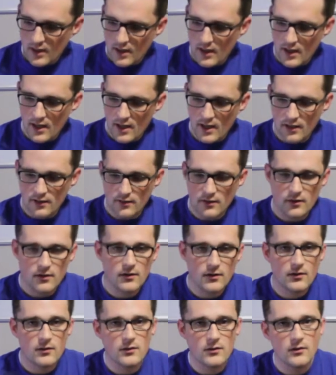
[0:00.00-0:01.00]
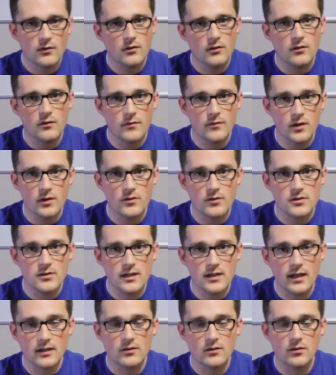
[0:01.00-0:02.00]
and the Vickers
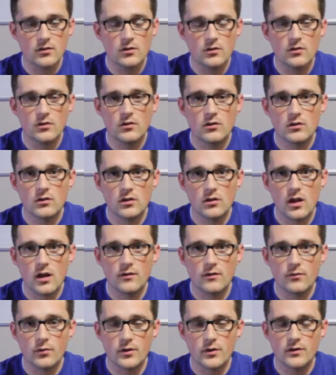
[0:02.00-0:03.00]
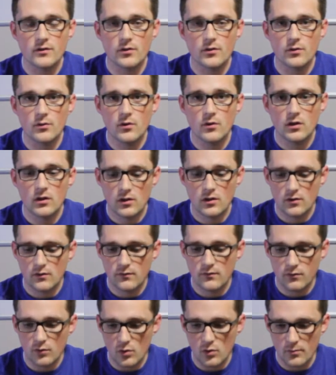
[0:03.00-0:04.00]
Tactical Glock 42
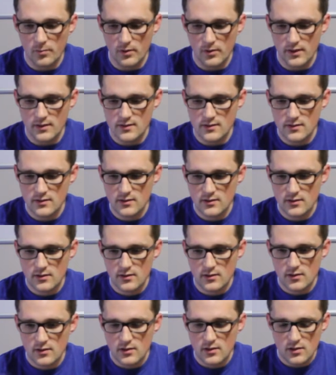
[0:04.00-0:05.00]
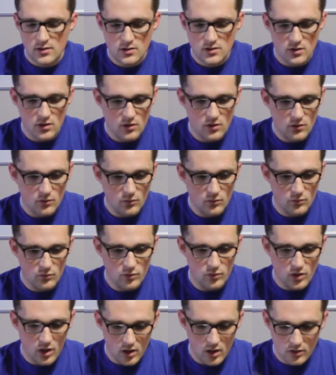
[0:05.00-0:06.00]
floor plates. So
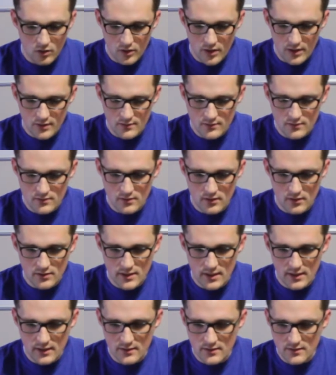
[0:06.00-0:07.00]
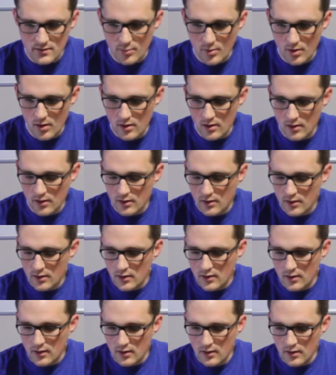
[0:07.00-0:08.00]
I'll go ahead and start taking this apart.
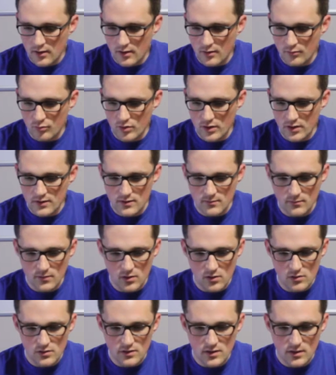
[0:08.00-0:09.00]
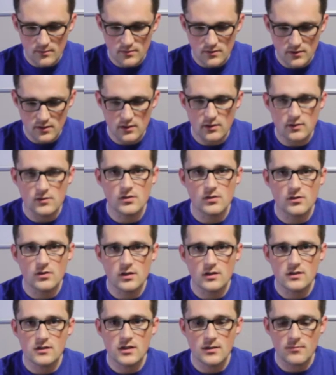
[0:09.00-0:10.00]
We'll get some close-ups and so you
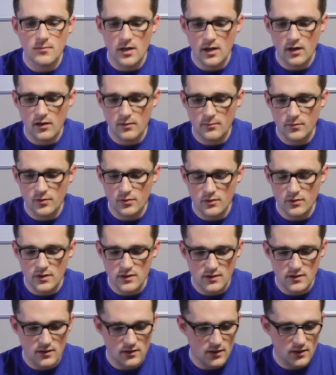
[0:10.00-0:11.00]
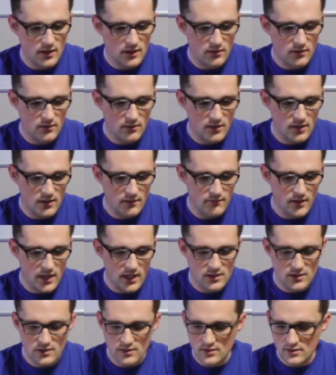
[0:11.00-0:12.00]
can see me how I'm doing this and the
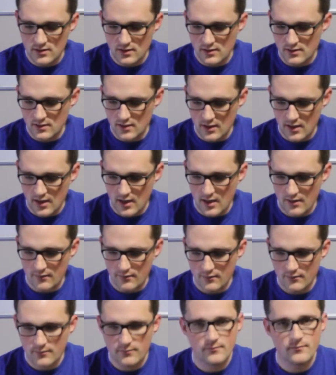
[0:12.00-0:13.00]
advantages that it's going to have.